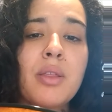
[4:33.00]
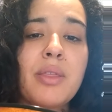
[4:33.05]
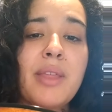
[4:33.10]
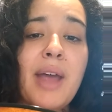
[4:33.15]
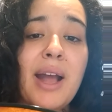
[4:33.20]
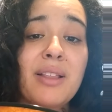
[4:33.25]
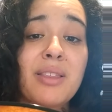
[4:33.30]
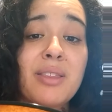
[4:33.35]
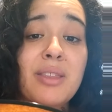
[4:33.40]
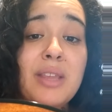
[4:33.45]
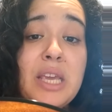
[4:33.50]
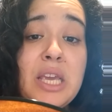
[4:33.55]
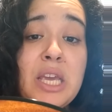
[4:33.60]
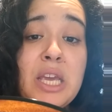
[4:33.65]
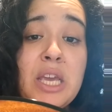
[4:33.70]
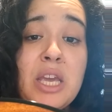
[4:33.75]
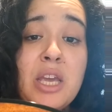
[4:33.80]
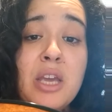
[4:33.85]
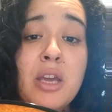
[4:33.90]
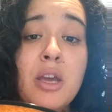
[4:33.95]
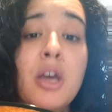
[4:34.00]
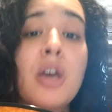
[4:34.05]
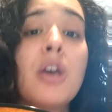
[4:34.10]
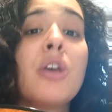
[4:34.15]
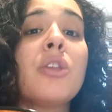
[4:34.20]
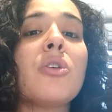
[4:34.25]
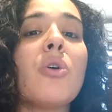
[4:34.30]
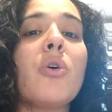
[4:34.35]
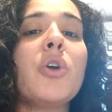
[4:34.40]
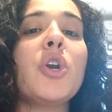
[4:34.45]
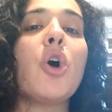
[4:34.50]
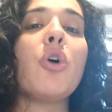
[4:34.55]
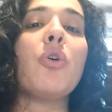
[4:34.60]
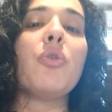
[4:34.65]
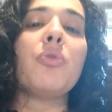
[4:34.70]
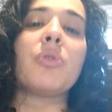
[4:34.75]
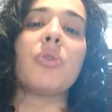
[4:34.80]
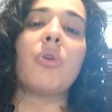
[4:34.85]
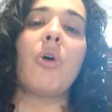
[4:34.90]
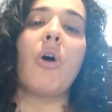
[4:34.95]
That's the E. So it
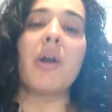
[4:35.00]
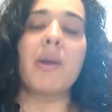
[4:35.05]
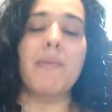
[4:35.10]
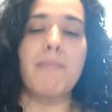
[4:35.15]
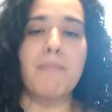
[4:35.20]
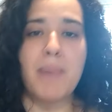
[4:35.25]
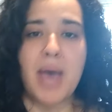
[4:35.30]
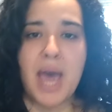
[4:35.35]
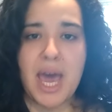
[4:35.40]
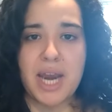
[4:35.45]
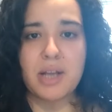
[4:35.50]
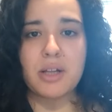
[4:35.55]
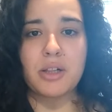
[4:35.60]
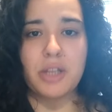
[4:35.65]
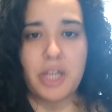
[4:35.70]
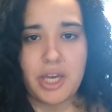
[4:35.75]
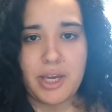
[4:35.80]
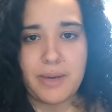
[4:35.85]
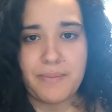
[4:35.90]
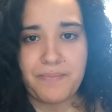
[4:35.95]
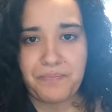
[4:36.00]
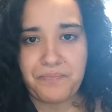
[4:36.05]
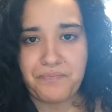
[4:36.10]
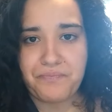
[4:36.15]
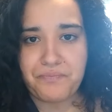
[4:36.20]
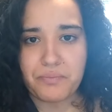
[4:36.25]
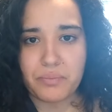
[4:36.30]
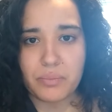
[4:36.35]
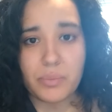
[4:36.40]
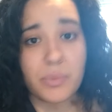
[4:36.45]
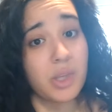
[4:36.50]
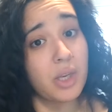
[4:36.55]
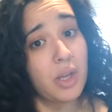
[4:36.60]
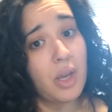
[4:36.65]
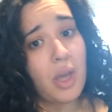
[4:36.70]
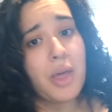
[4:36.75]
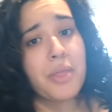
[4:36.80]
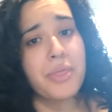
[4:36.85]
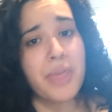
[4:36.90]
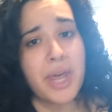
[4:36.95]
knows automatically
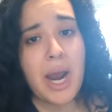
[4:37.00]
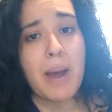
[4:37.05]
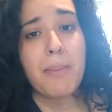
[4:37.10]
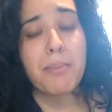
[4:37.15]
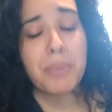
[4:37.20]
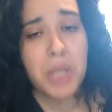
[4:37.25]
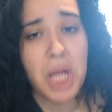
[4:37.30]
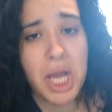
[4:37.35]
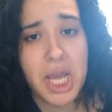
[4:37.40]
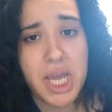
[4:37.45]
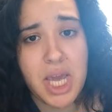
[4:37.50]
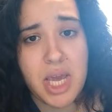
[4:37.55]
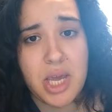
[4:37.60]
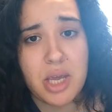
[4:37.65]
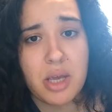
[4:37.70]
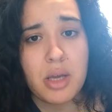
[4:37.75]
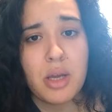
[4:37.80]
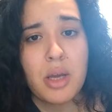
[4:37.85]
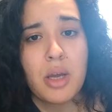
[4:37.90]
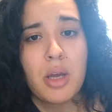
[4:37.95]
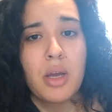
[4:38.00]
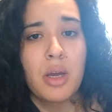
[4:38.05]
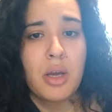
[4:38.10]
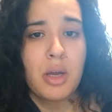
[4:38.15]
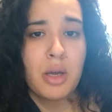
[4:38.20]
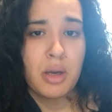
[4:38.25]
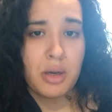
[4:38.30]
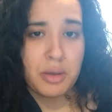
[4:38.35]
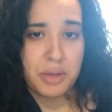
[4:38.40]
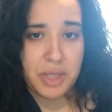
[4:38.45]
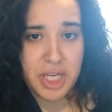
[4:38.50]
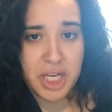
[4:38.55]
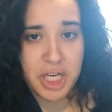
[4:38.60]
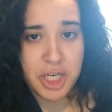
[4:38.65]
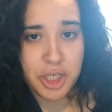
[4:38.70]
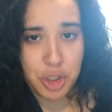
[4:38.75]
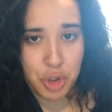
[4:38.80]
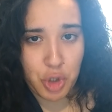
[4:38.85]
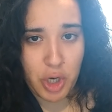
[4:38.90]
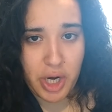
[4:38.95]
that I'm playing the
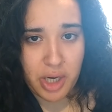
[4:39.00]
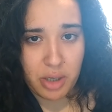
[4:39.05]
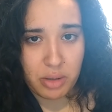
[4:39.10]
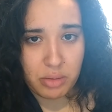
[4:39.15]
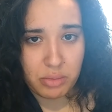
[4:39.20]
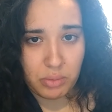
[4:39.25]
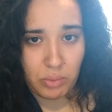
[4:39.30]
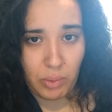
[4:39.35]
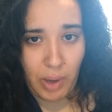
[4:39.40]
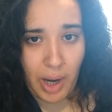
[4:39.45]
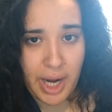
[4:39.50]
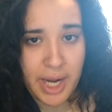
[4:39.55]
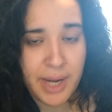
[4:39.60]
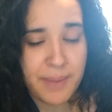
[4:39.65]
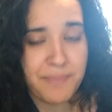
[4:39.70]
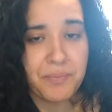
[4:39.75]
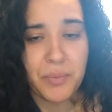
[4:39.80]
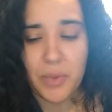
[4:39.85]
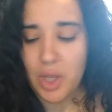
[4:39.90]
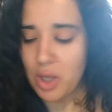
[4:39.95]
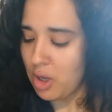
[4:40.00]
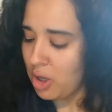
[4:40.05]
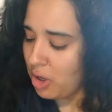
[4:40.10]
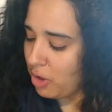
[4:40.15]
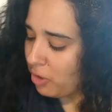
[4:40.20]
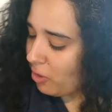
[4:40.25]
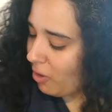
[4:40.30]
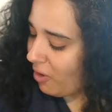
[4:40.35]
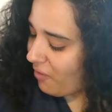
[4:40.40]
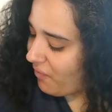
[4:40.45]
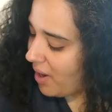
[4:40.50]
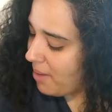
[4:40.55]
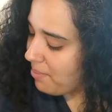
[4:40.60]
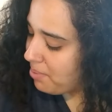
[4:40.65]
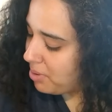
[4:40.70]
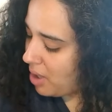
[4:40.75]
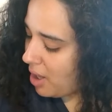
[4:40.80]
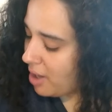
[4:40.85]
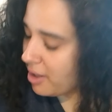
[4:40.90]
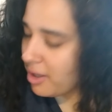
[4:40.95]
E string, right? So if I
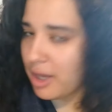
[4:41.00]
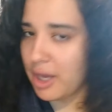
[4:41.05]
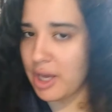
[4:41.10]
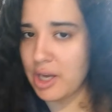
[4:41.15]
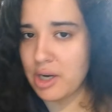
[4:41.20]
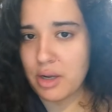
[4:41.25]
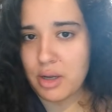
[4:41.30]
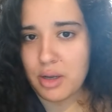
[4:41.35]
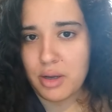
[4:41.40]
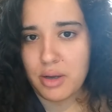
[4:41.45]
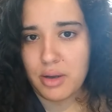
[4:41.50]
pluck it,